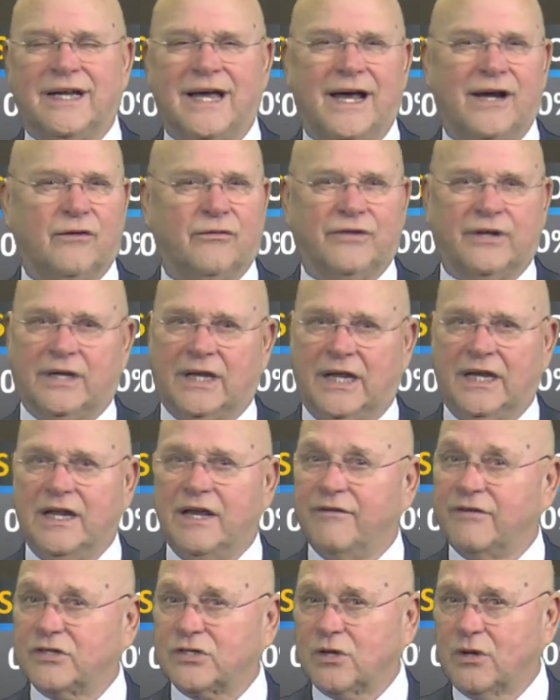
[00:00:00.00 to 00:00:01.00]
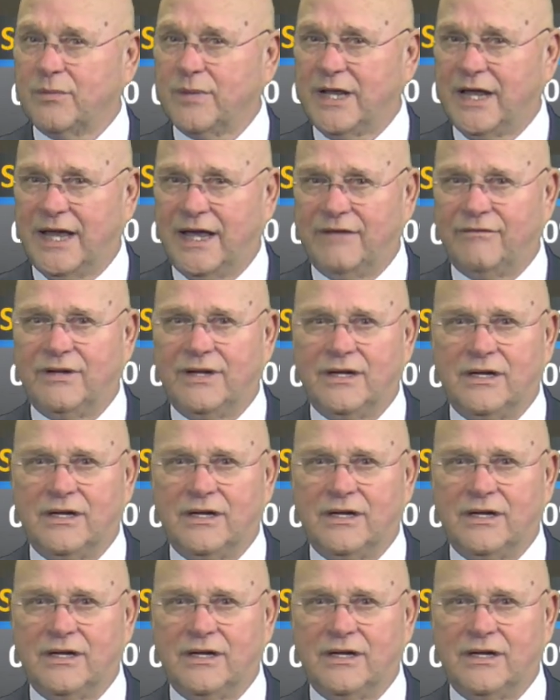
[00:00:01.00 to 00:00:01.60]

I don't think any of it's going to be heavy.